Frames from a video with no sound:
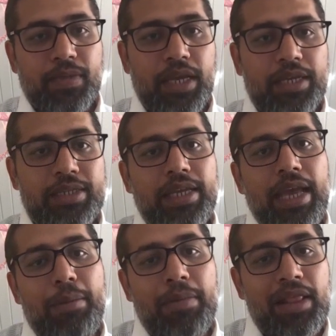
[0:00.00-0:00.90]
is the
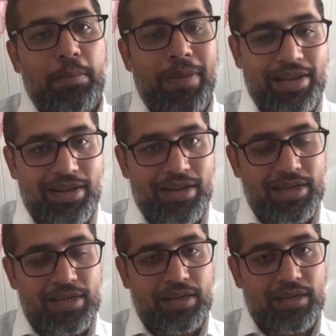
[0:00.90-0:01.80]
ML
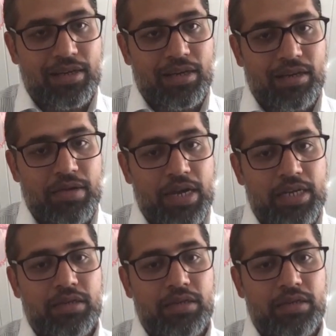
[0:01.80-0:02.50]
metadata, right?